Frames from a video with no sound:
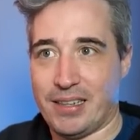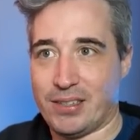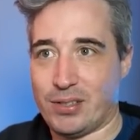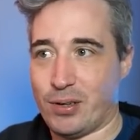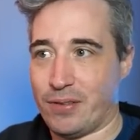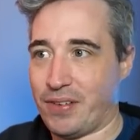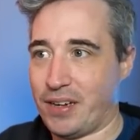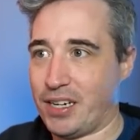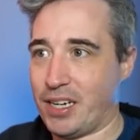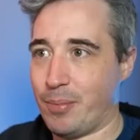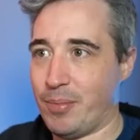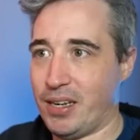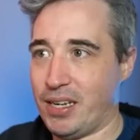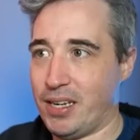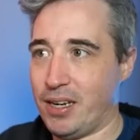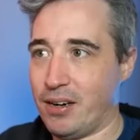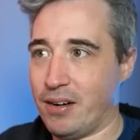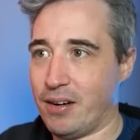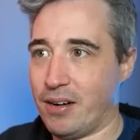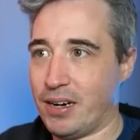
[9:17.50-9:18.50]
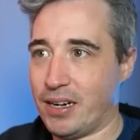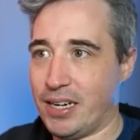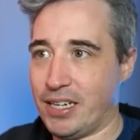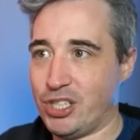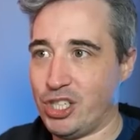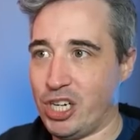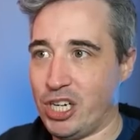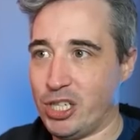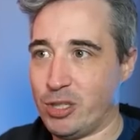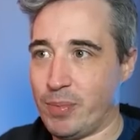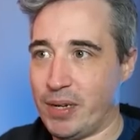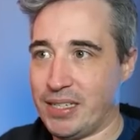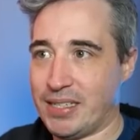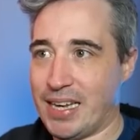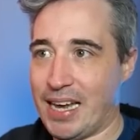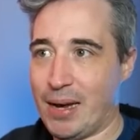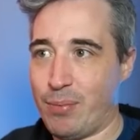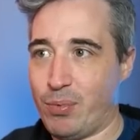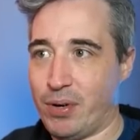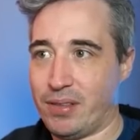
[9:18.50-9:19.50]
So if I come in here and I change my
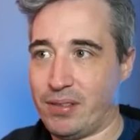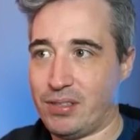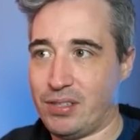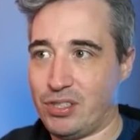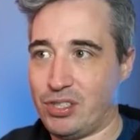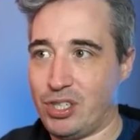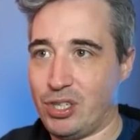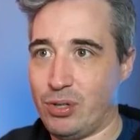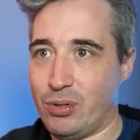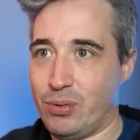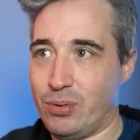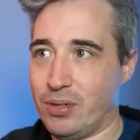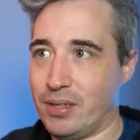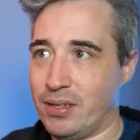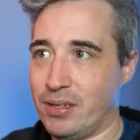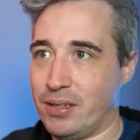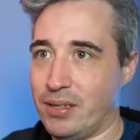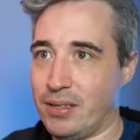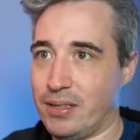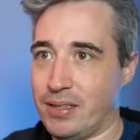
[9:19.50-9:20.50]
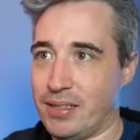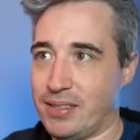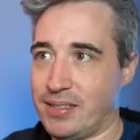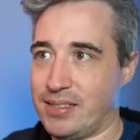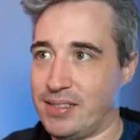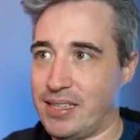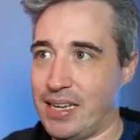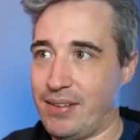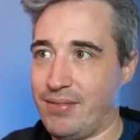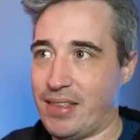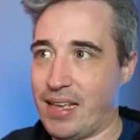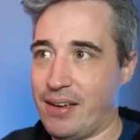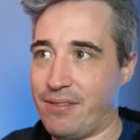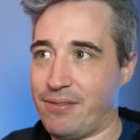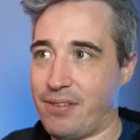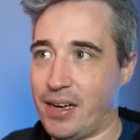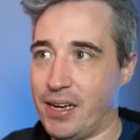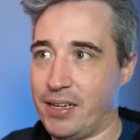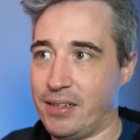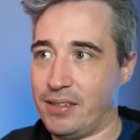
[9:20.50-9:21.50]
tab width to two, save that
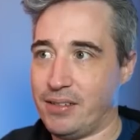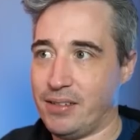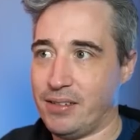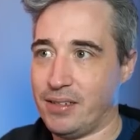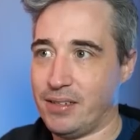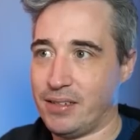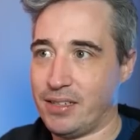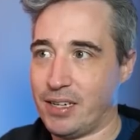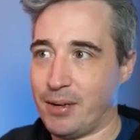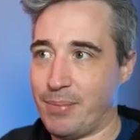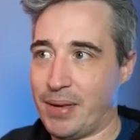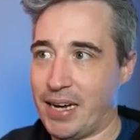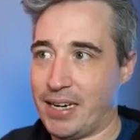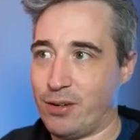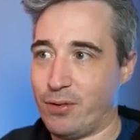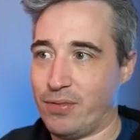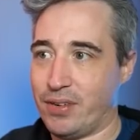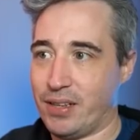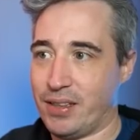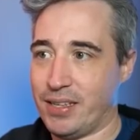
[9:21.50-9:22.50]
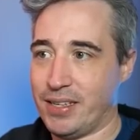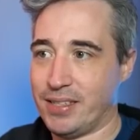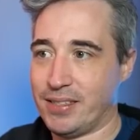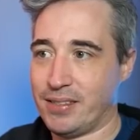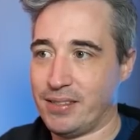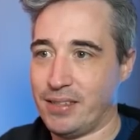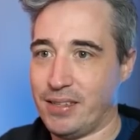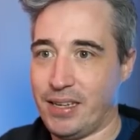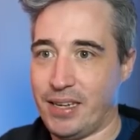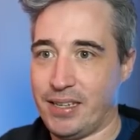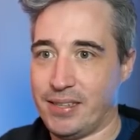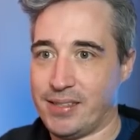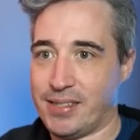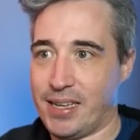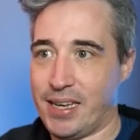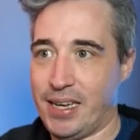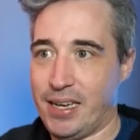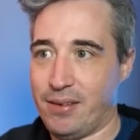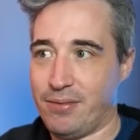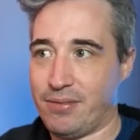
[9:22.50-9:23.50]
file, come back over to this, hit
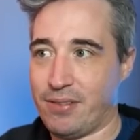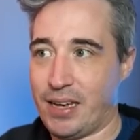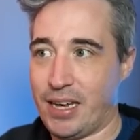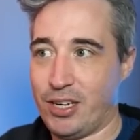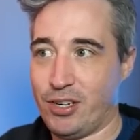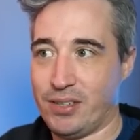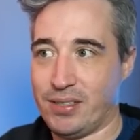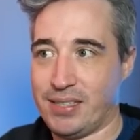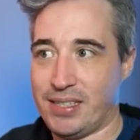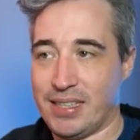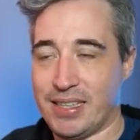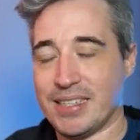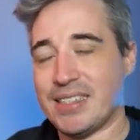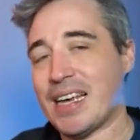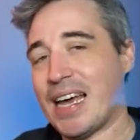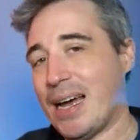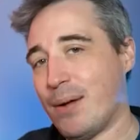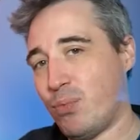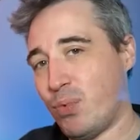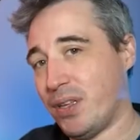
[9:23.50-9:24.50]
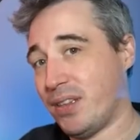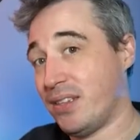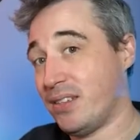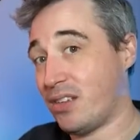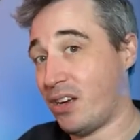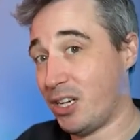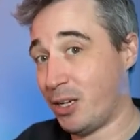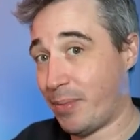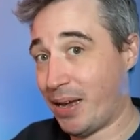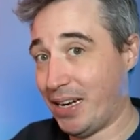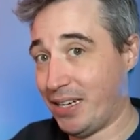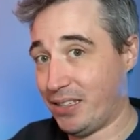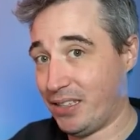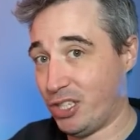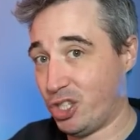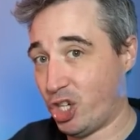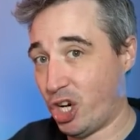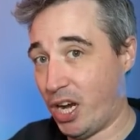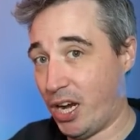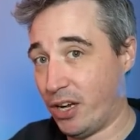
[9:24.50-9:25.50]
save, and you can see the tab width is
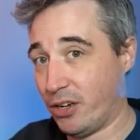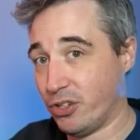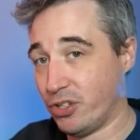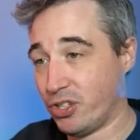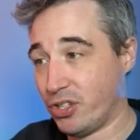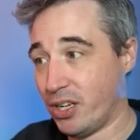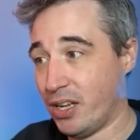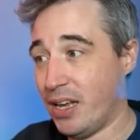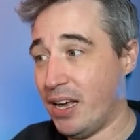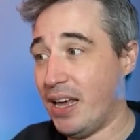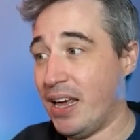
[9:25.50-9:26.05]
automatically changed.